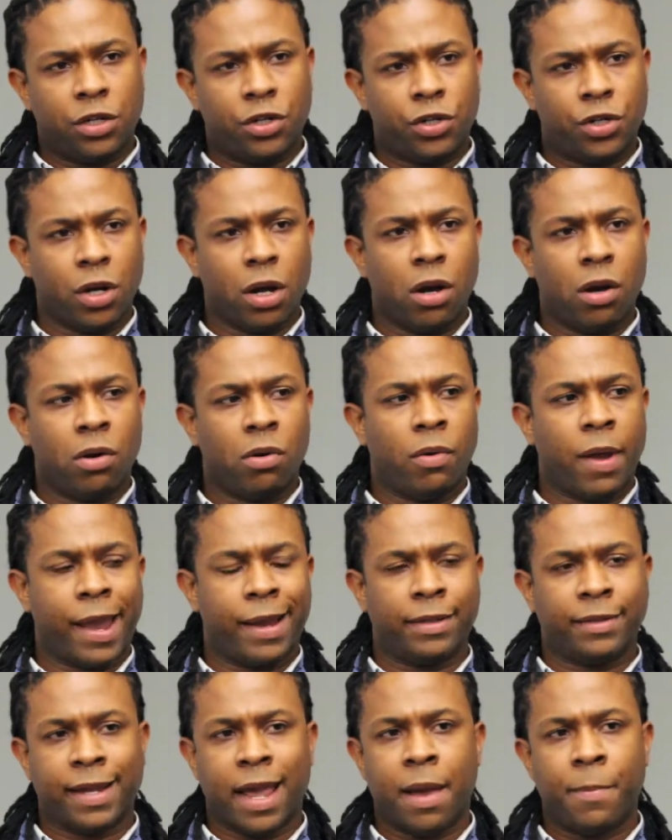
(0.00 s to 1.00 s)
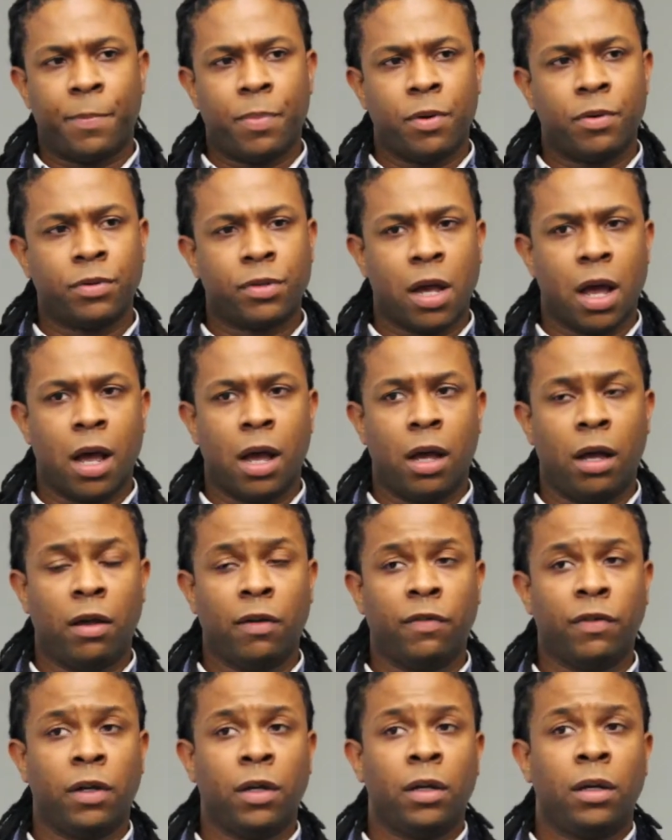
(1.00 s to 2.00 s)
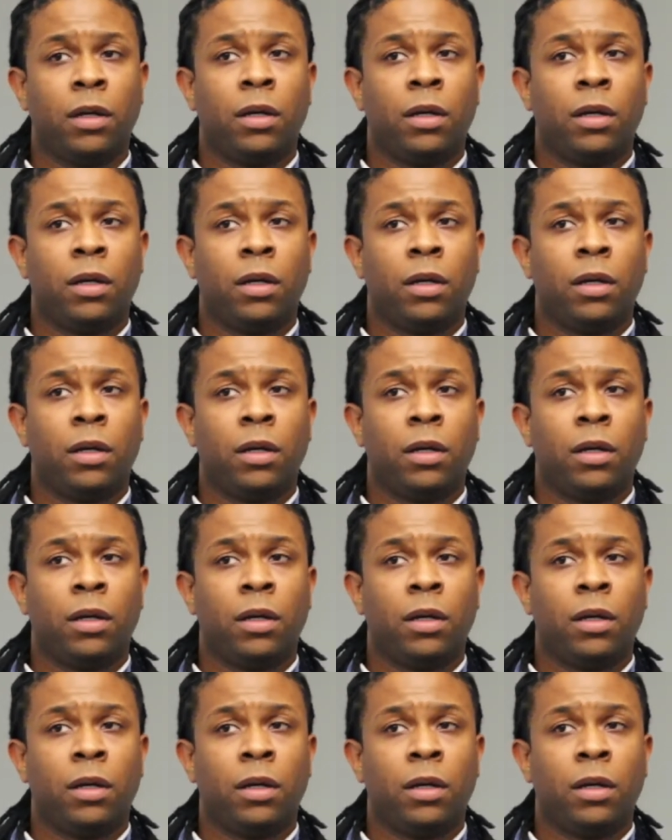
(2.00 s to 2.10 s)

show examples of